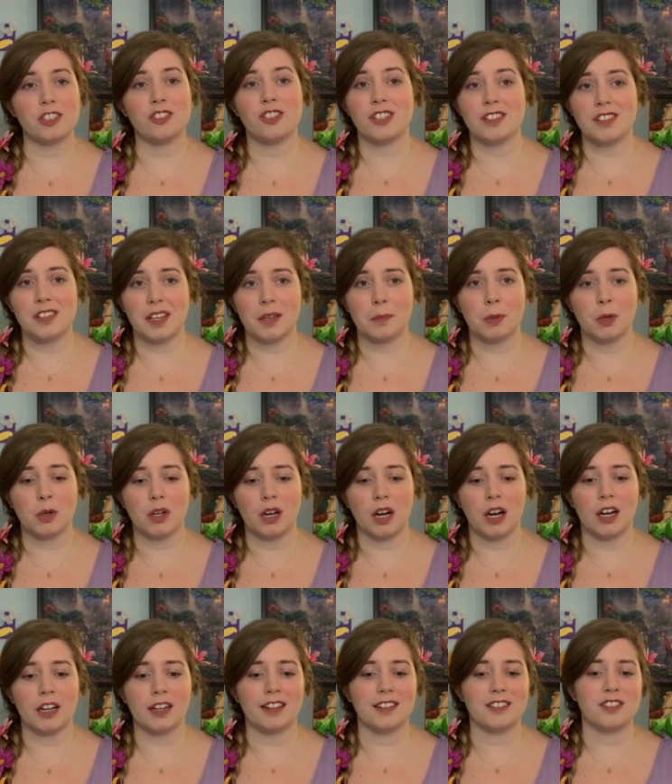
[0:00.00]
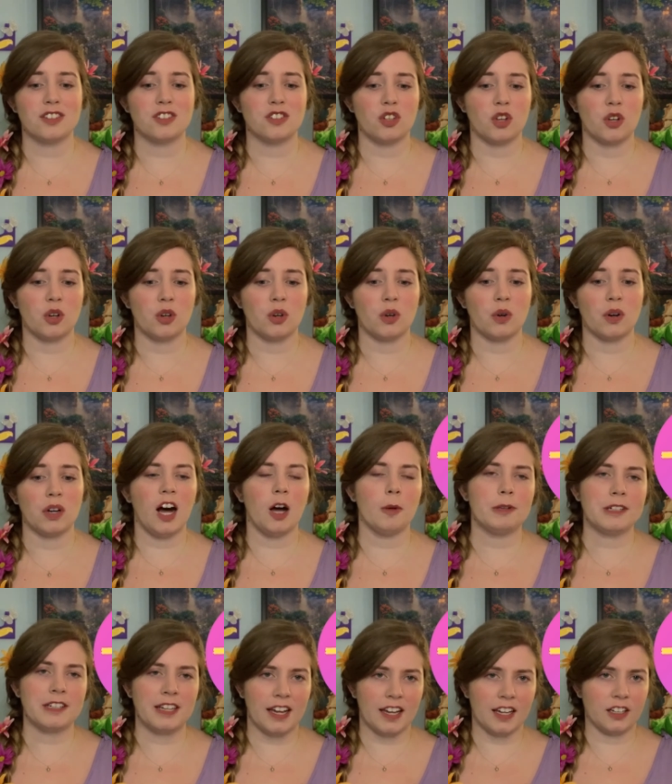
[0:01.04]
just like Pocahontas, so I'll be
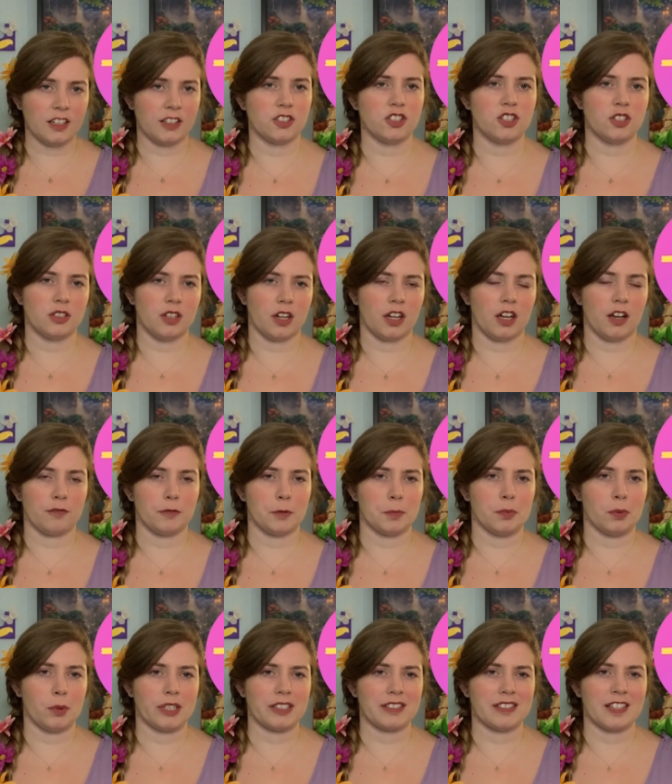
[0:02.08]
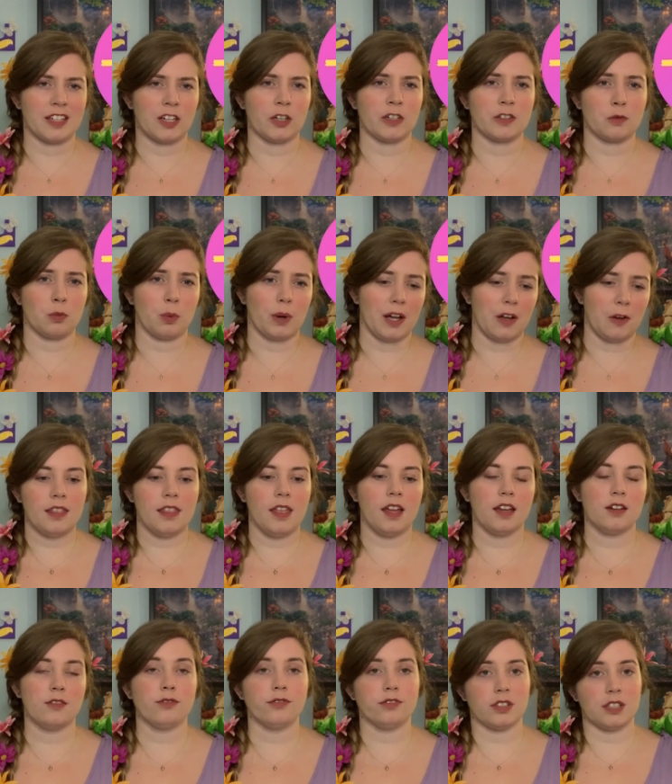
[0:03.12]
taking a chunk off of points here as well.
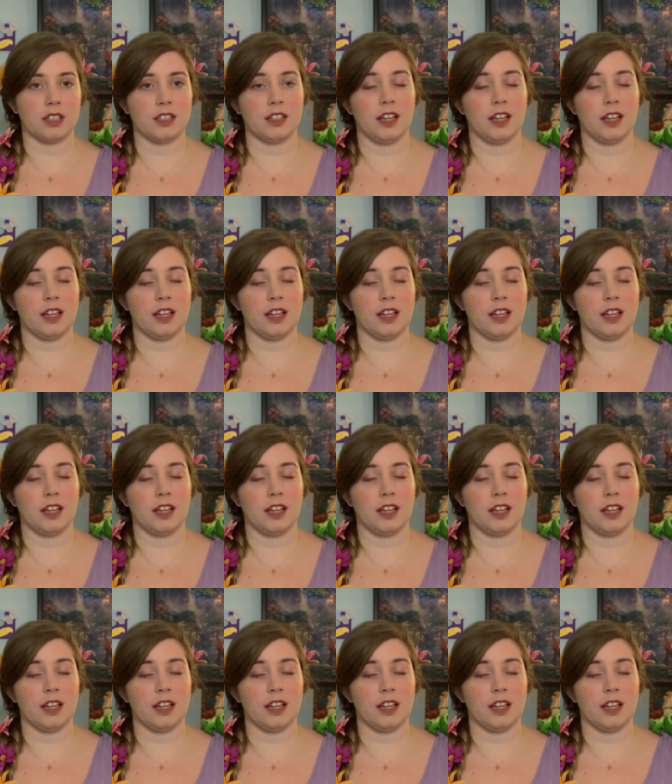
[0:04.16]
Then Flynn